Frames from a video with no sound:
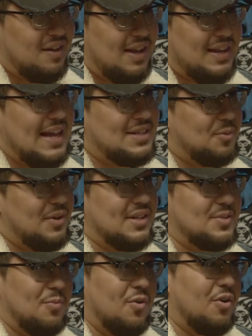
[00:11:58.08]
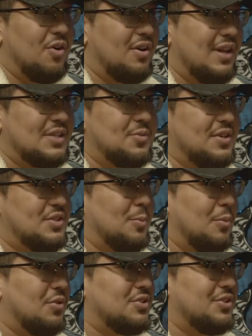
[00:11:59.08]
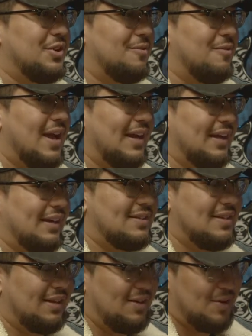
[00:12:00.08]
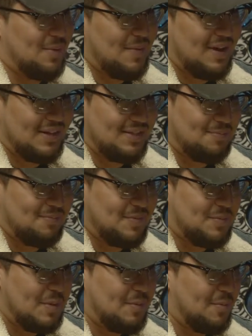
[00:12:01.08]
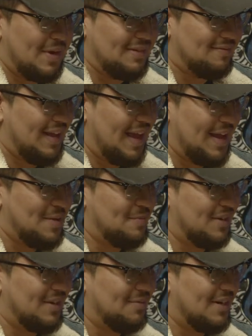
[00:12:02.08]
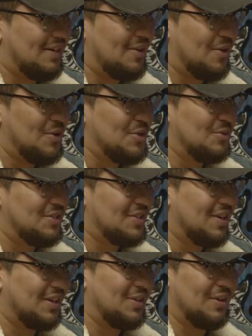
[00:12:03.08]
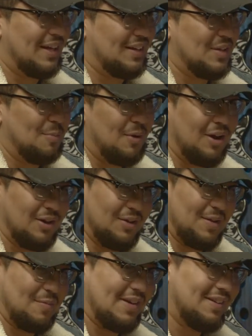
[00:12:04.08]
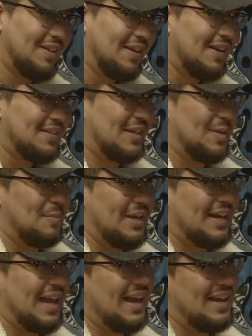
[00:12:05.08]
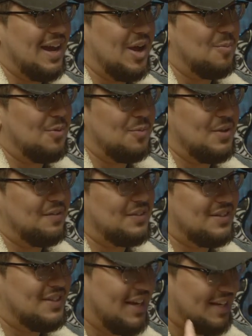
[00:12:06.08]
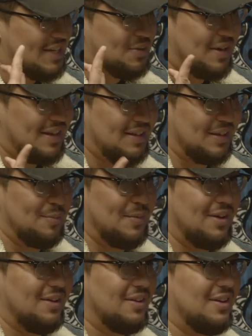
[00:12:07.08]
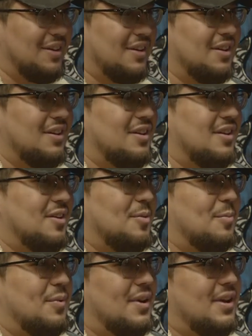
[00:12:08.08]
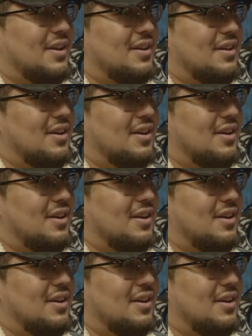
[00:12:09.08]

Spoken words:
and that's when it's the most nerve wracking. like, oh man, these people might hate me. They might, oh, you suck, like in the Apollo, they might take a big K now and pull me off the stage. That's what I think about. But